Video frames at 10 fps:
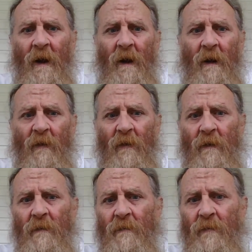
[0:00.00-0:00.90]
uh,
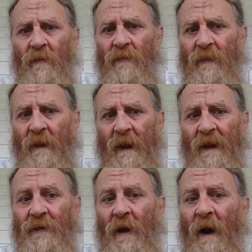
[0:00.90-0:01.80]

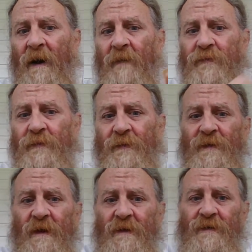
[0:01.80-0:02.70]
and not after
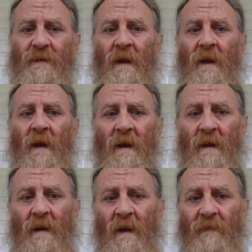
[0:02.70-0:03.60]
tradition,
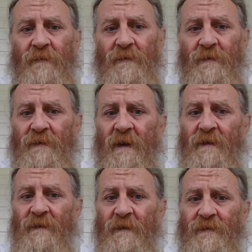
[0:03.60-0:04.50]
uh, after
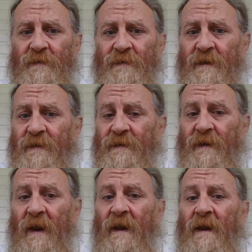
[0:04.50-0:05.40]
tradi the tradition
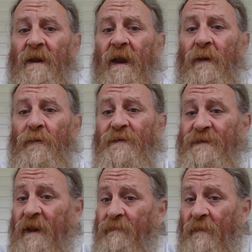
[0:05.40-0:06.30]
that he
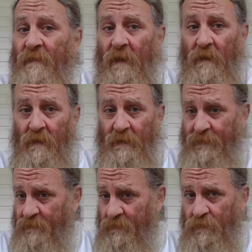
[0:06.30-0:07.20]
received of
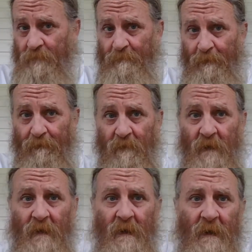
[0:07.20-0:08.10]
us.
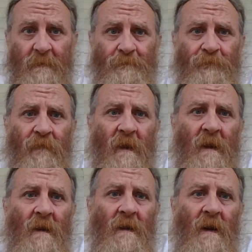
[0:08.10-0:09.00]
Okay,
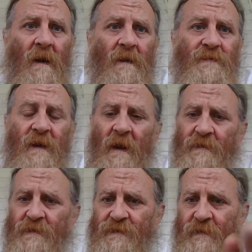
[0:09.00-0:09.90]
uh, see
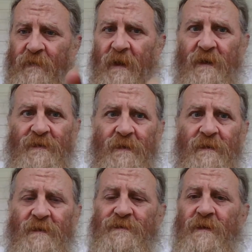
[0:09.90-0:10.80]
how this
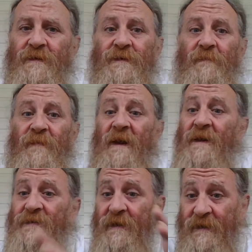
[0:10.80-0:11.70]
division this, this
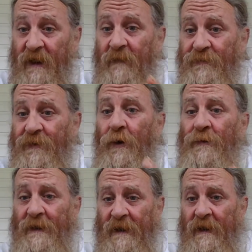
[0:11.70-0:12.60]
division keeps
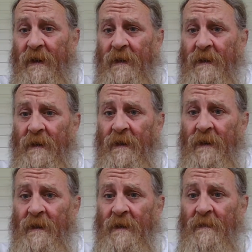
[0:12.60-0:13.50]
unity
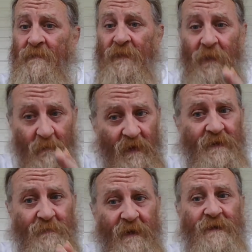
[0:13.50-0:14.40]
but there
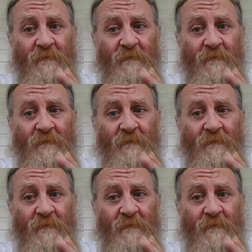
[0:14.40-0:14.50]
must be